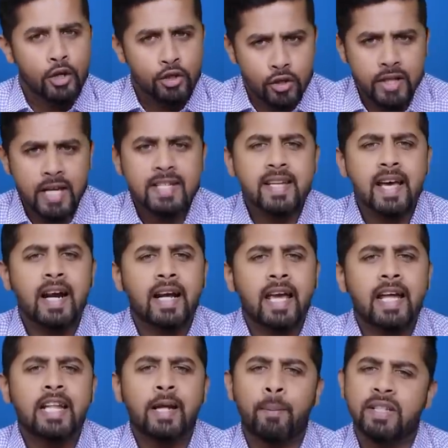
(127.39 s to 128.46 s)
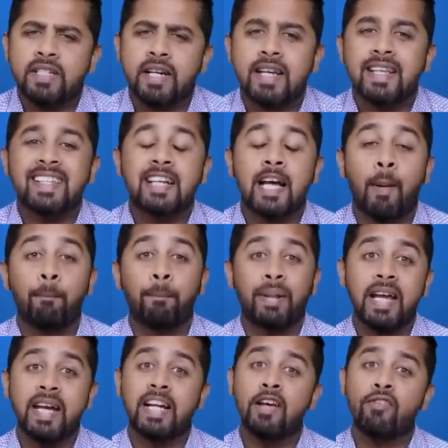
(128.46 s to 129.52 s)
So this year again, the budget is
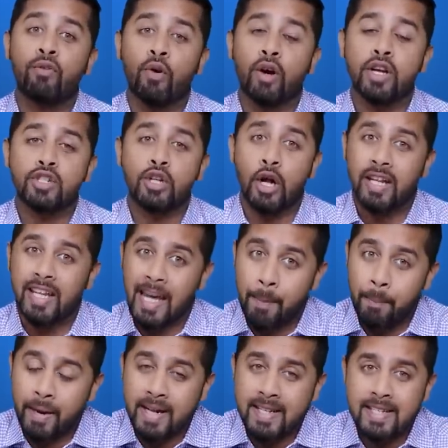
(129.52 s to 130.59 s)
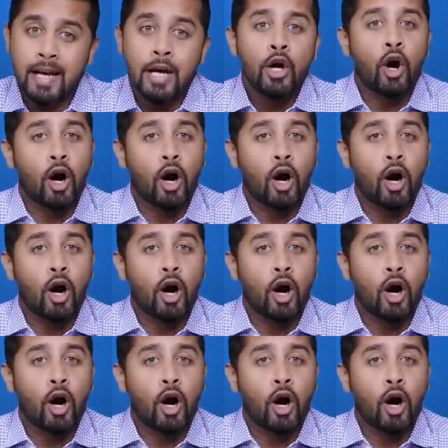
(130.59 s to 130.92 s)
completely focused on capex,